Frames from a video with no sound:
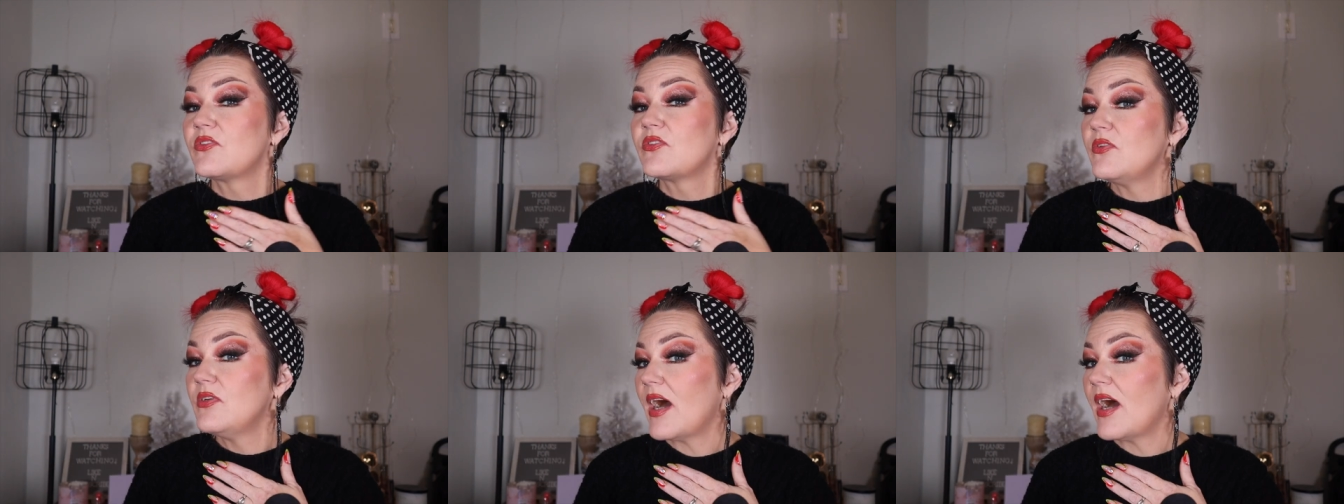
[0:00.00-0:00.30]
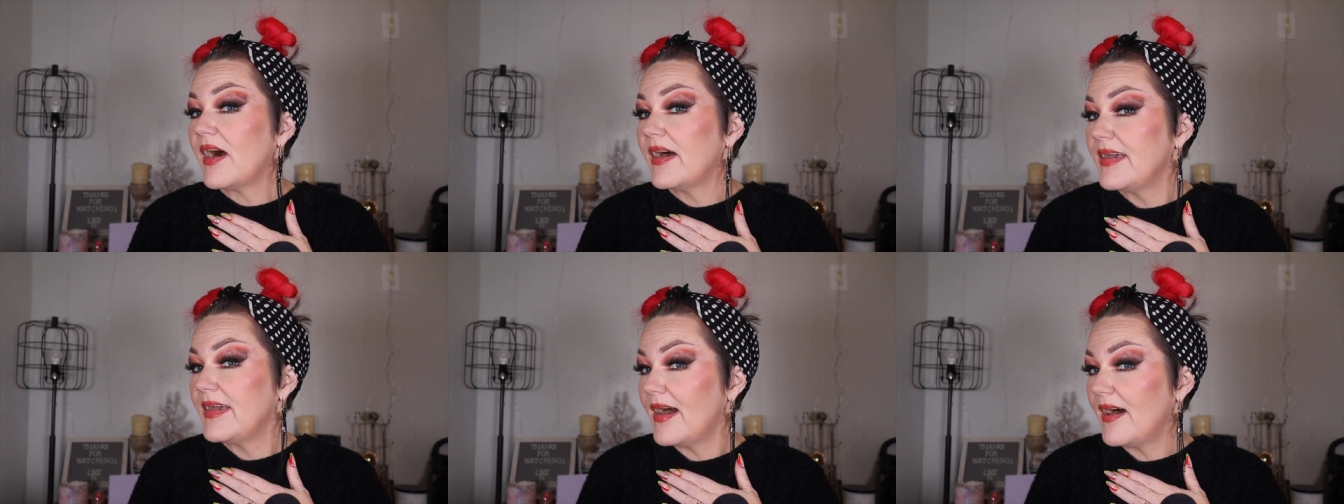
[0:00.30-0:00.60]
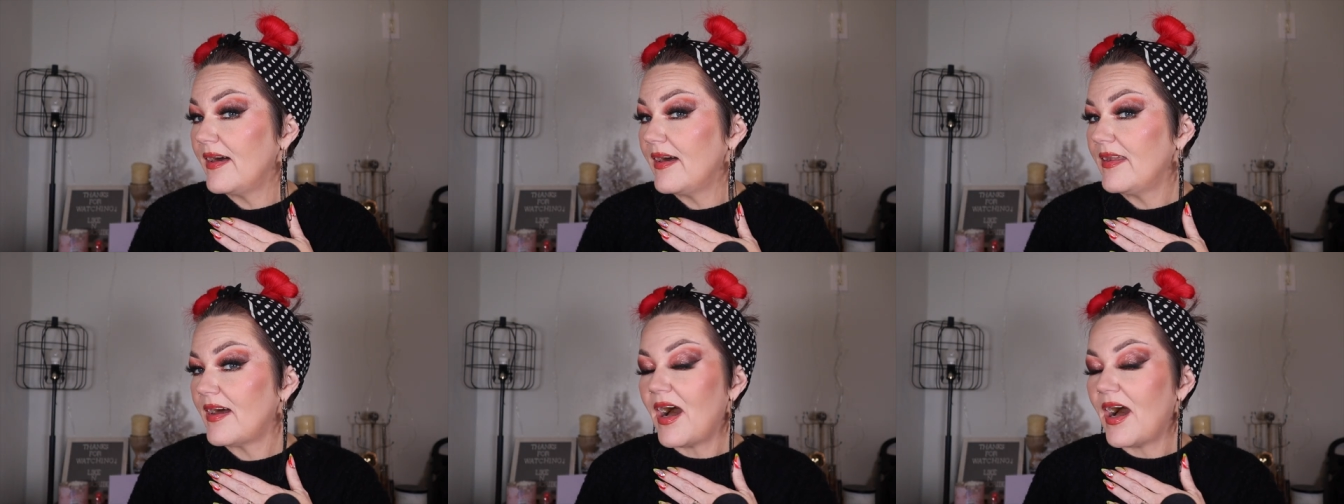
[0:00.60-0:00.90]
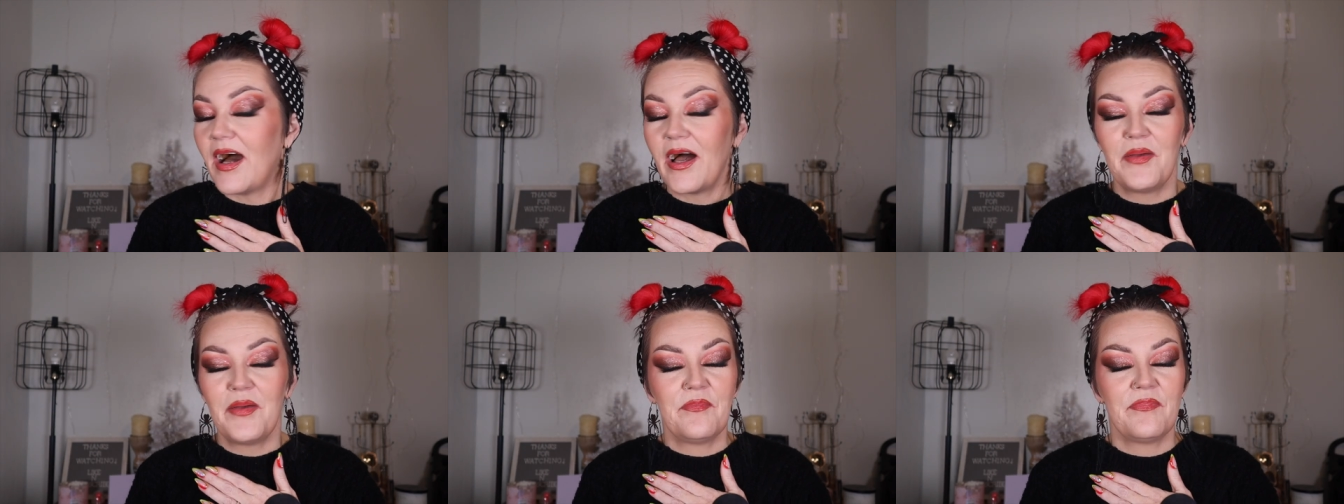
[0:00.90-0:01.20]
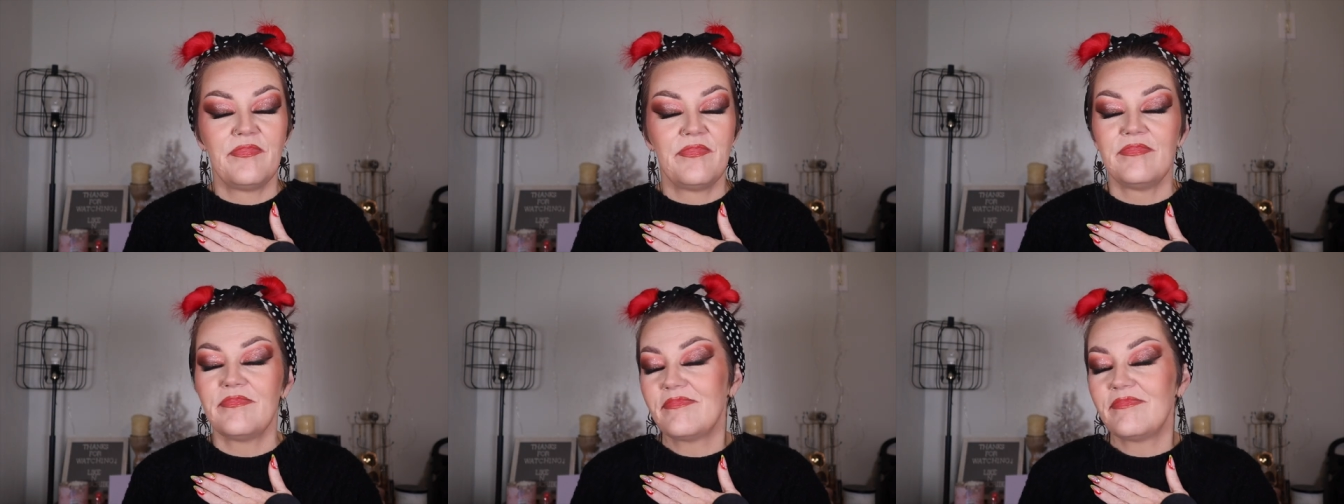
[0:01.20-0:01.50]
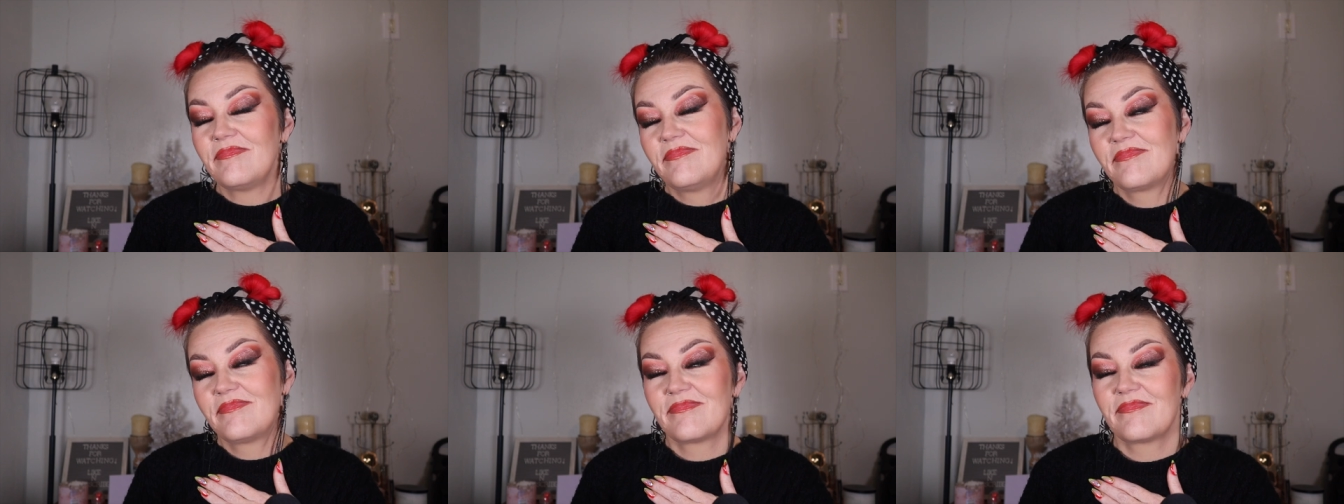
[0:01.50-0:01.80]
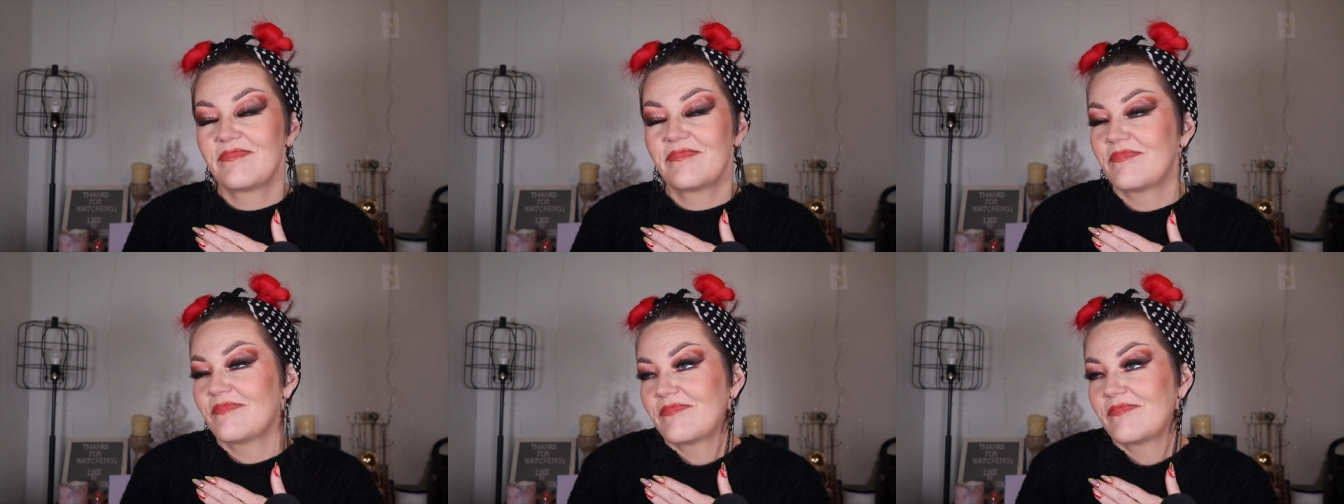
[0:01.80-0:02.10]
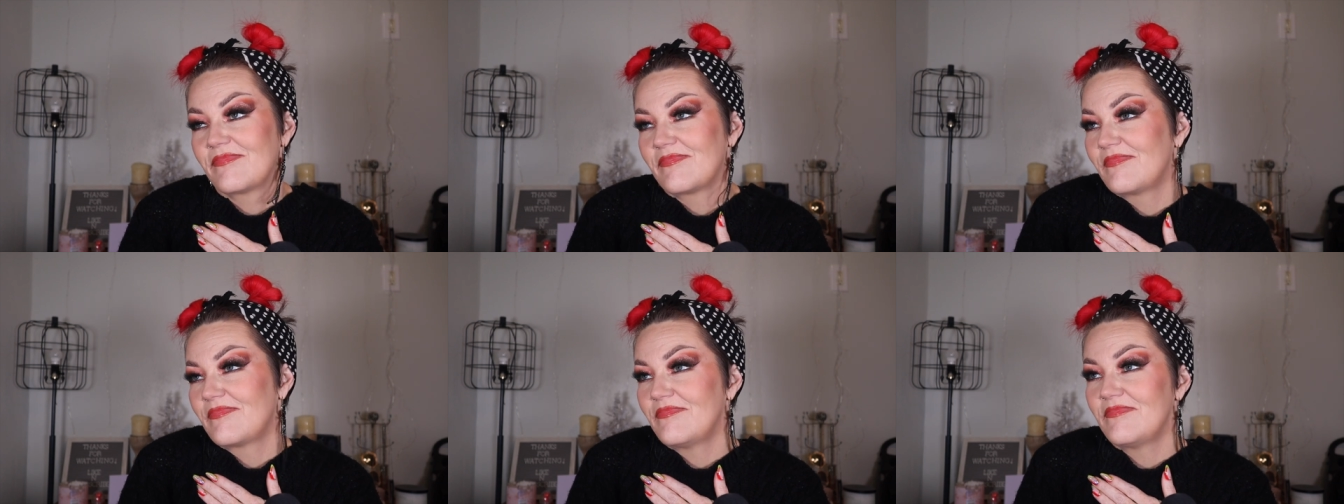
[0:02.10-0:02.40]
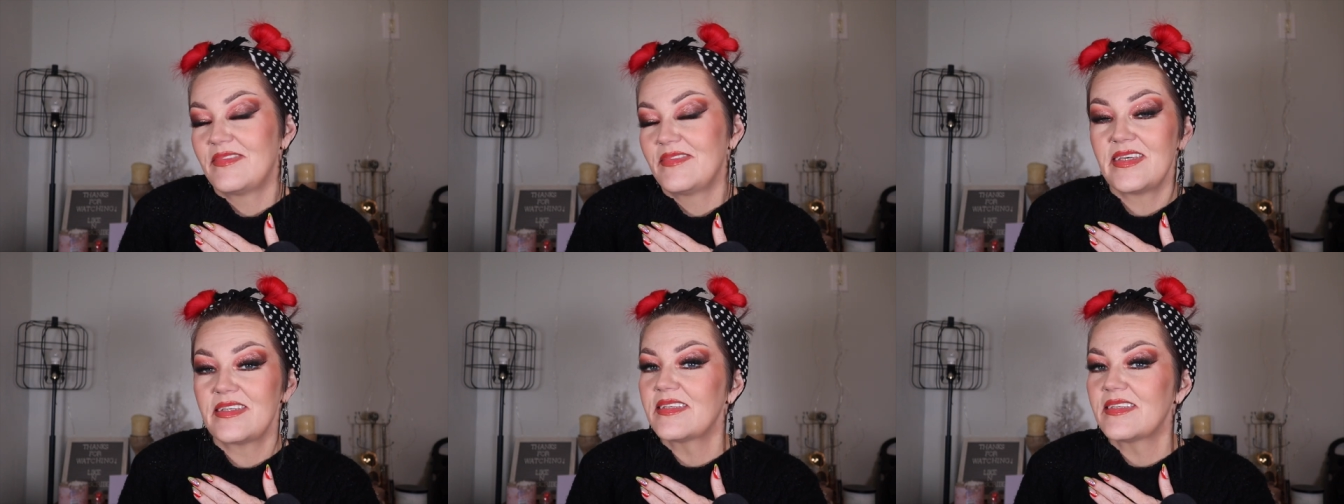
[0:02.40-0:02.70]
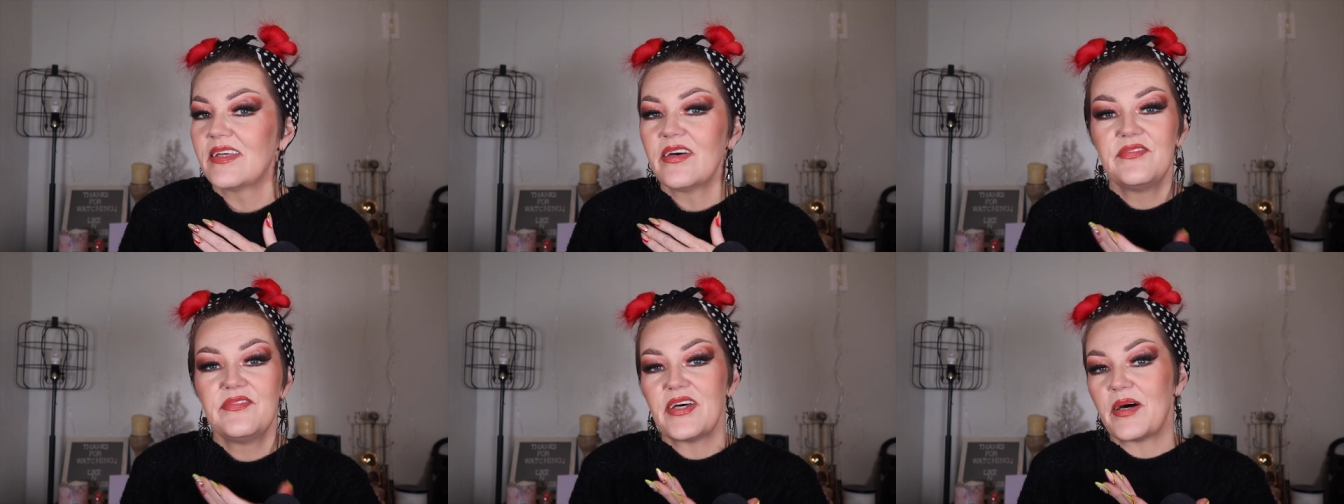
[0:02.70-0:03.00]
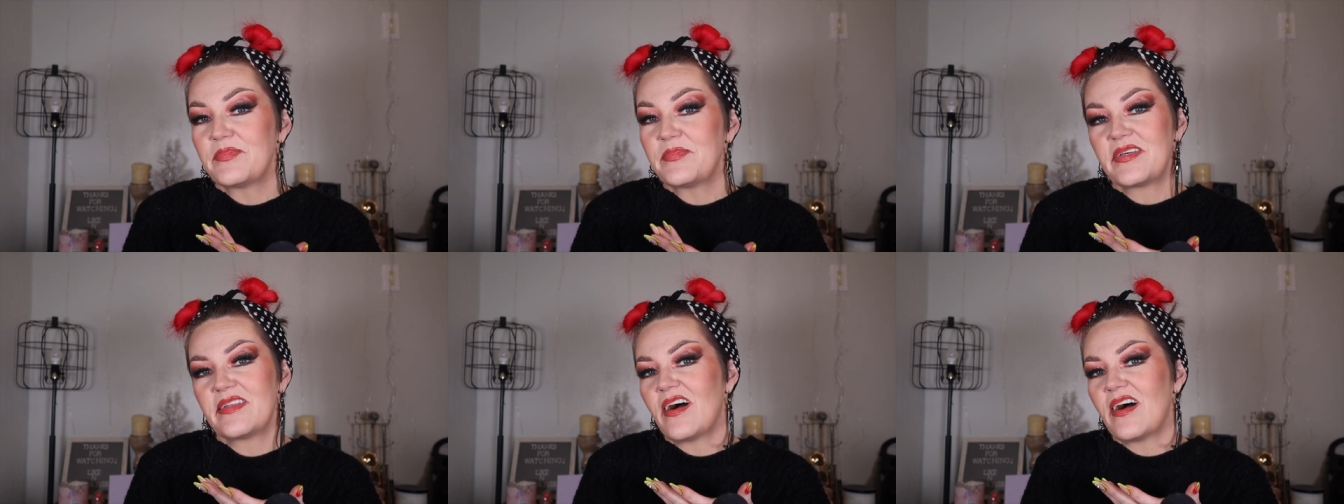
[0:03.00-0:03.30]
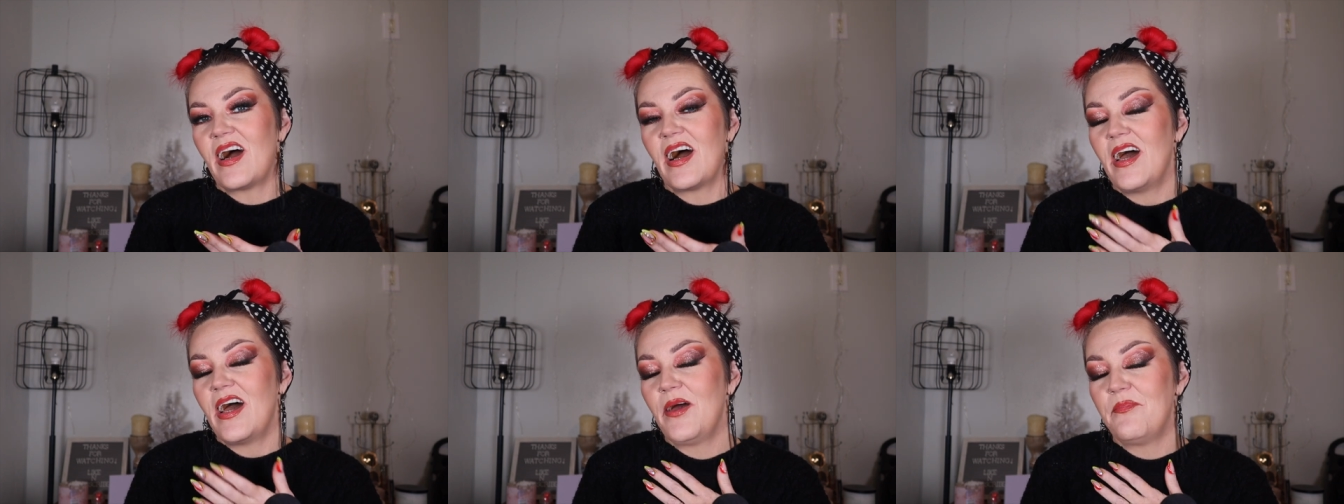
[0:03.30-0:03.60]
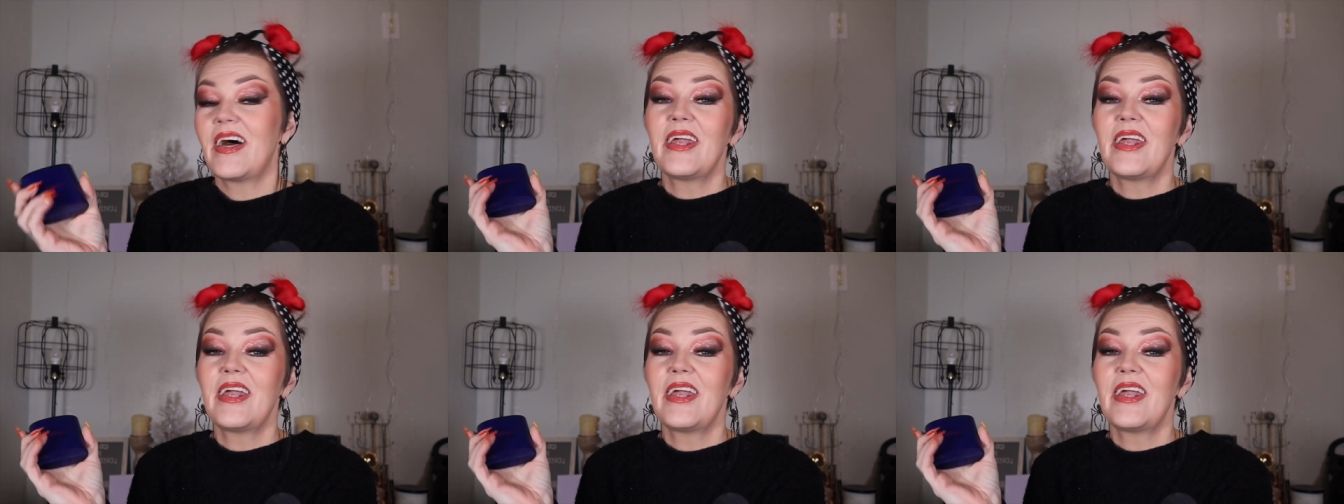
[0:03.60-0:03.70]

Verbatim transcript: So yeah, again, I'm this lives up to the hype,